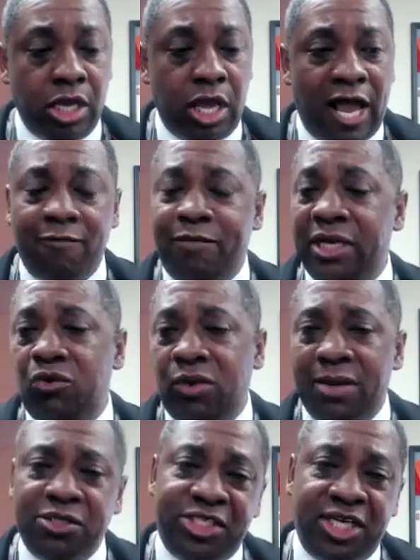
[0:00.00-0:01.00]
I've been a
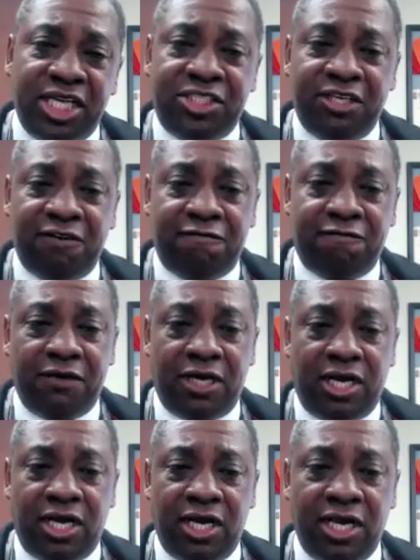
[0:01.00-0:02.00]
representative
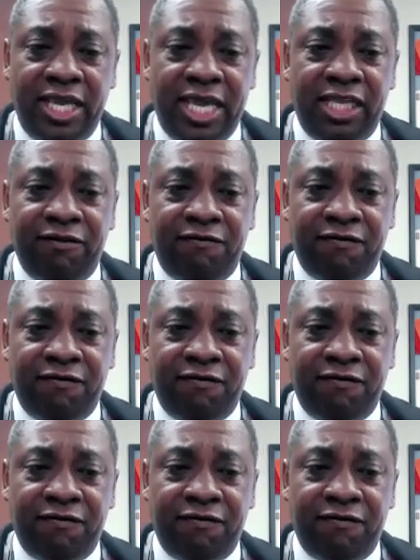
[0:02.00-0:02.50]
in